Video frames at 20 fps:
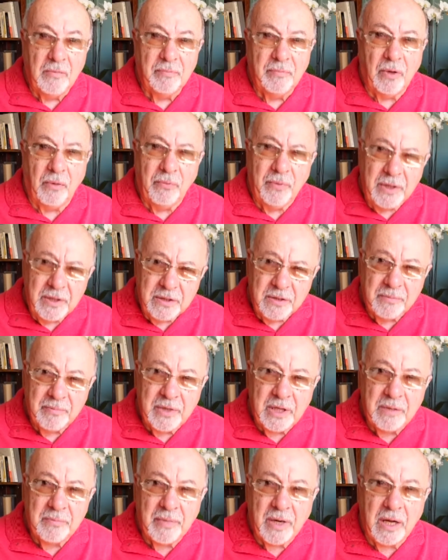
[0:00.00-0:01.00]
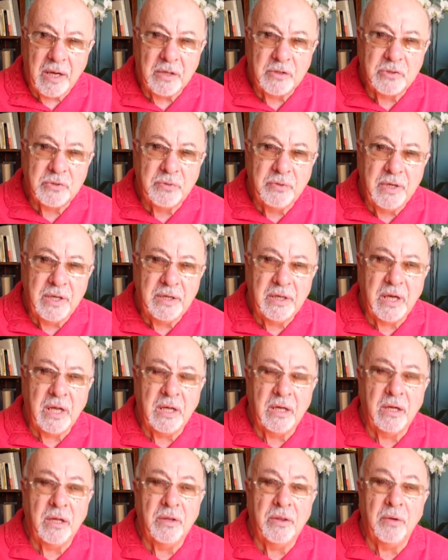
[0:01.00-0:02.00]
But what do you mean by
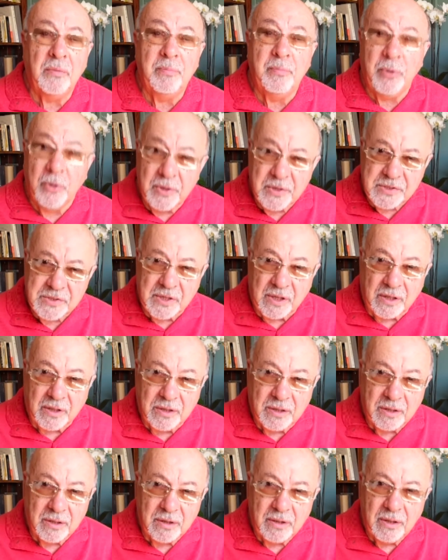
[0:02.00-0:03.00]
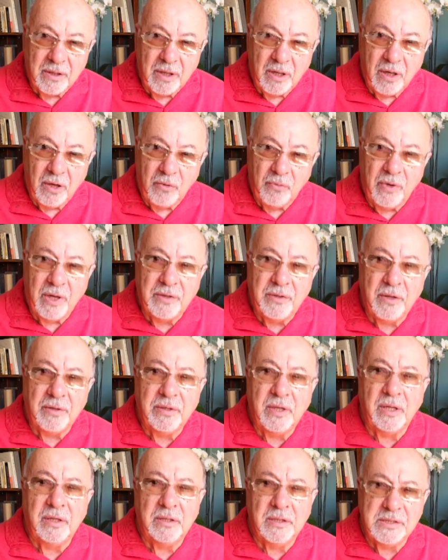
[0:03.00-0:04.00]
treating the person rather
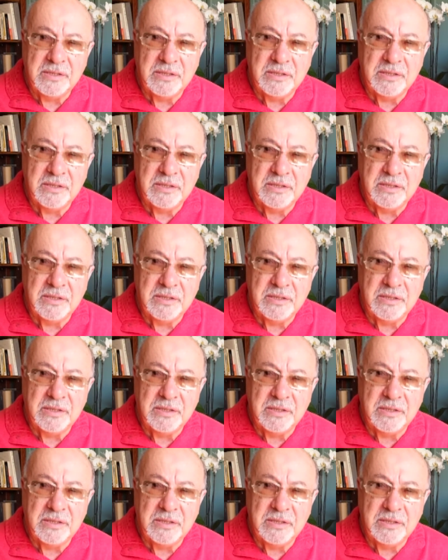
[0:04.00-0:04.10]
than the